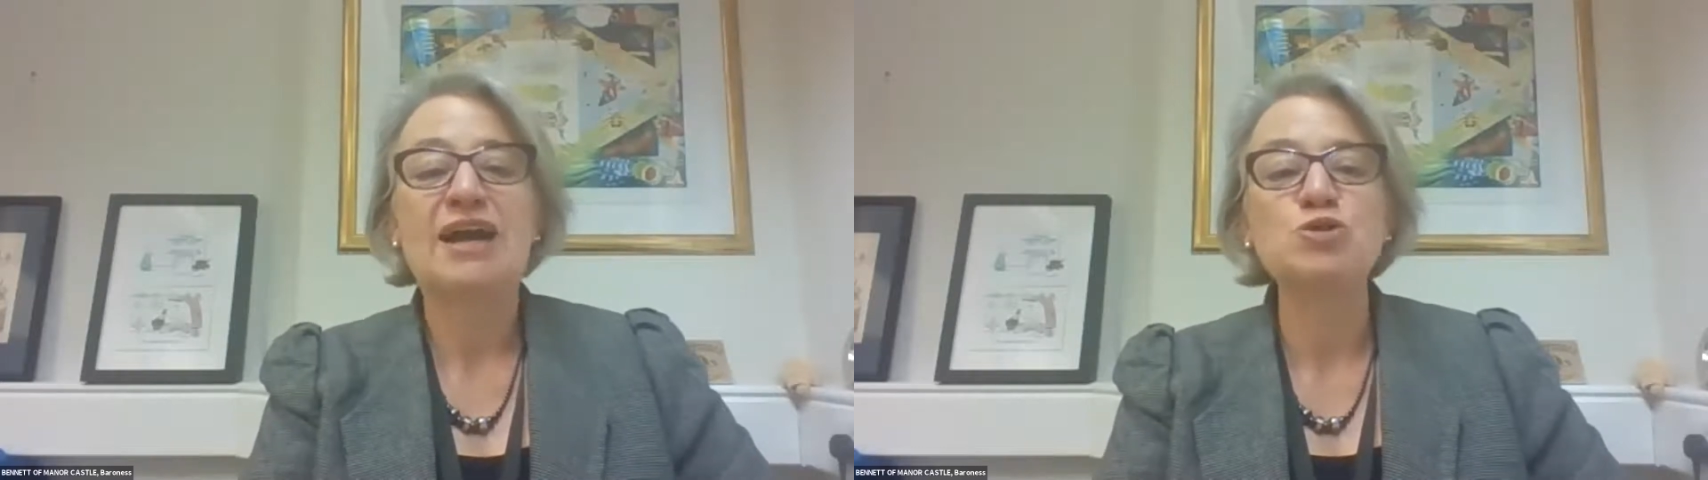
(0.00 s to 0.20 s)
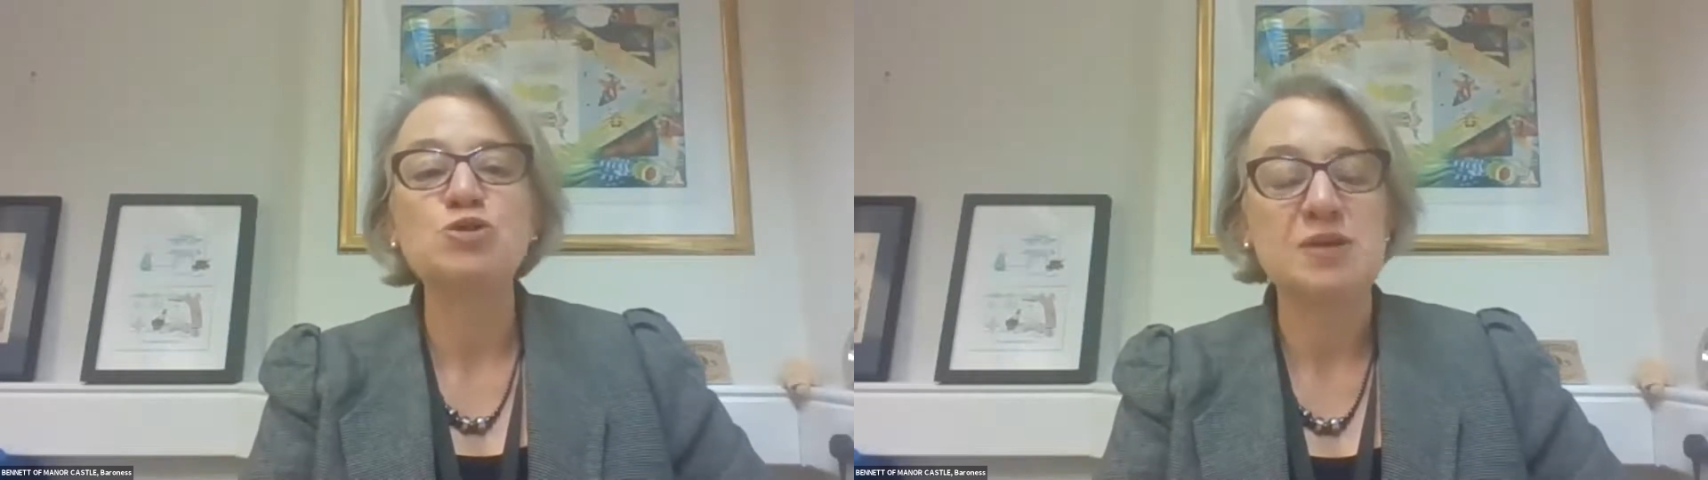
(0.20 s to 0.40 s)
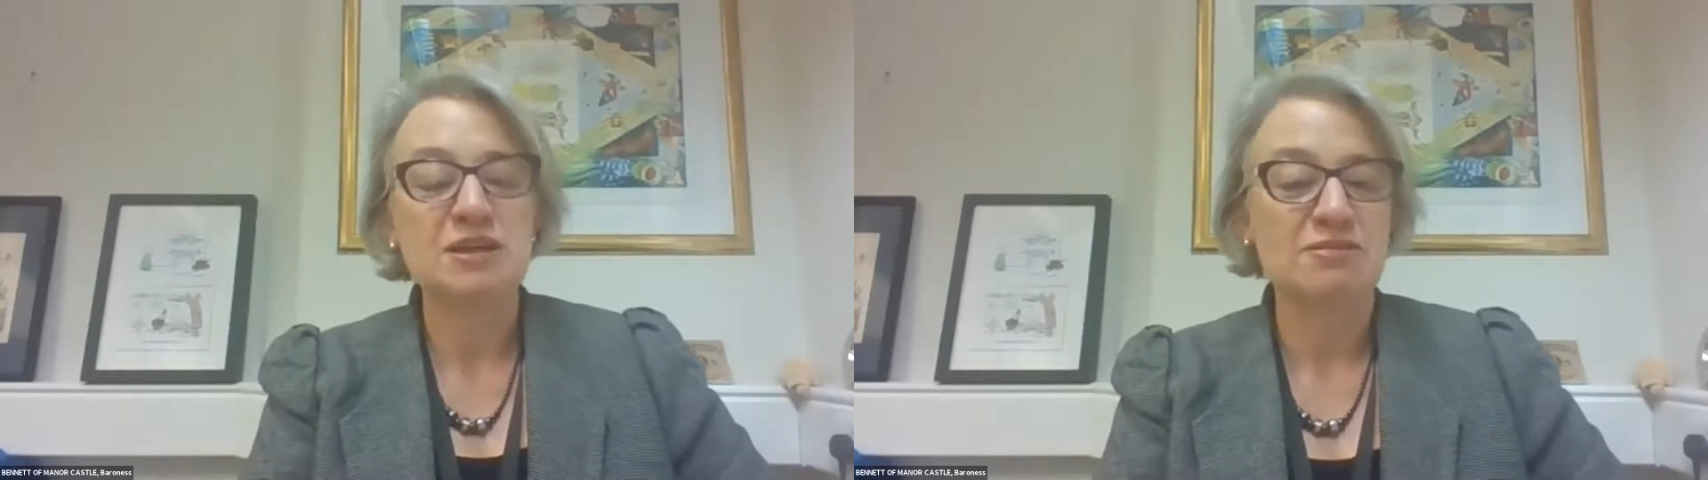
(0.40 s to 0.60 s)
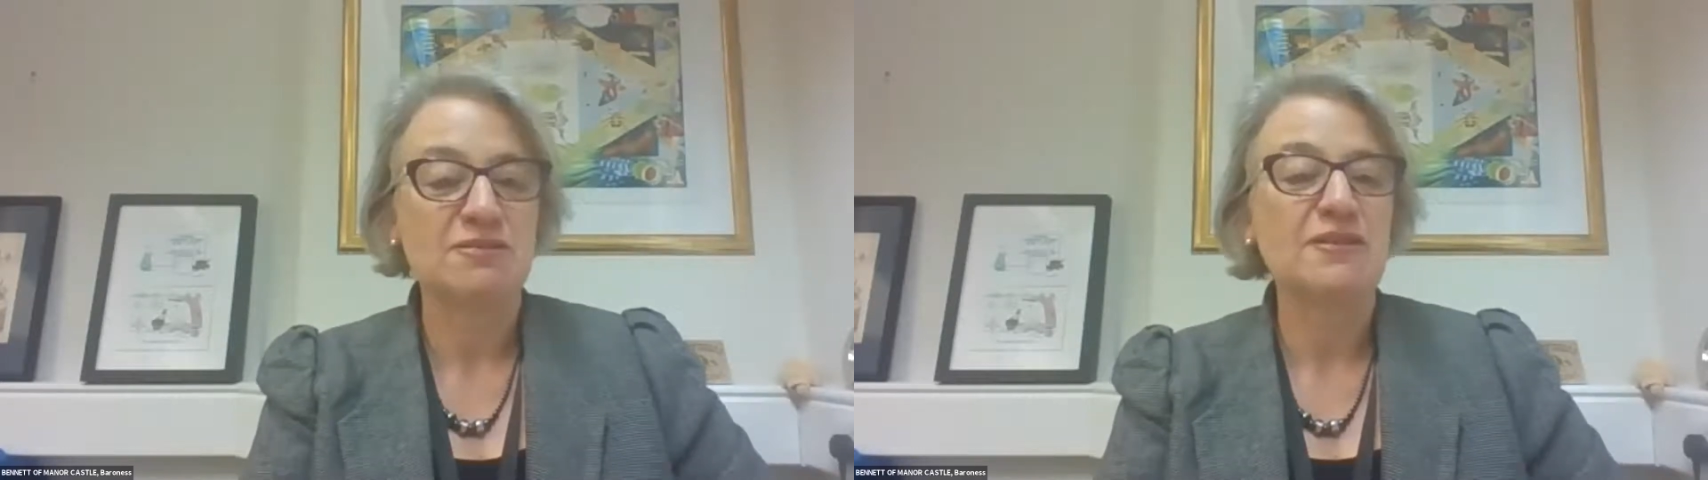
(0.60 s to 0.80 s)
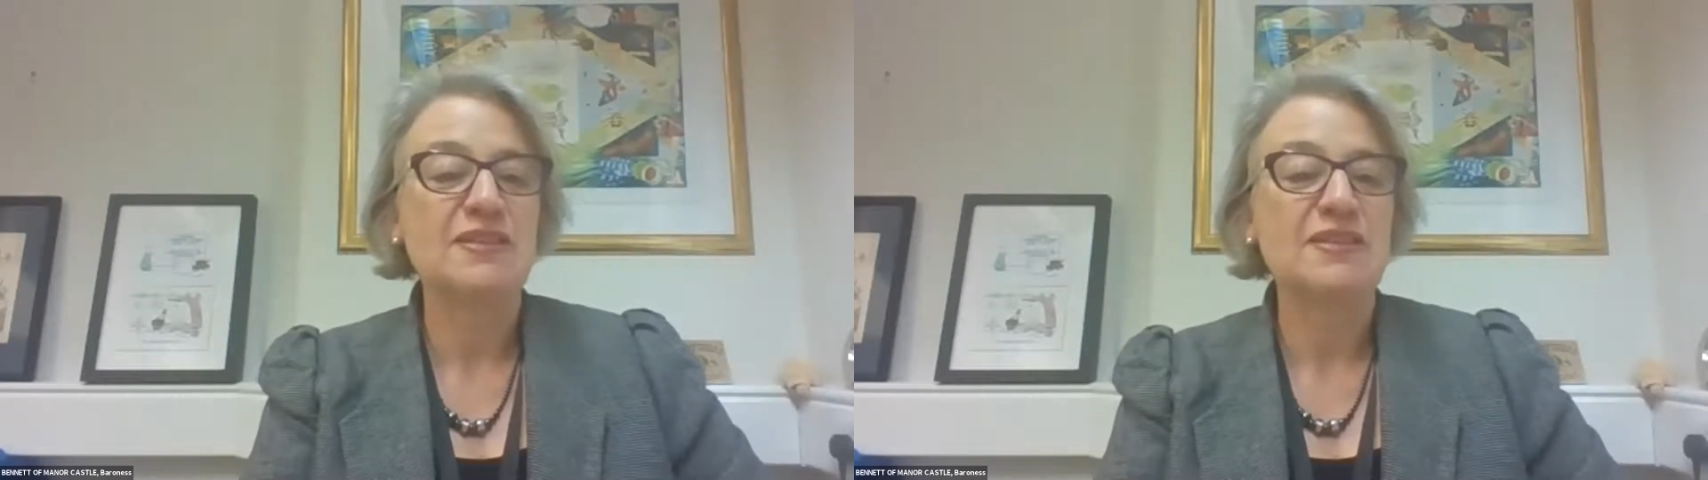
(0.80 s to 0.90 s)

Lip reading: Goldsmith,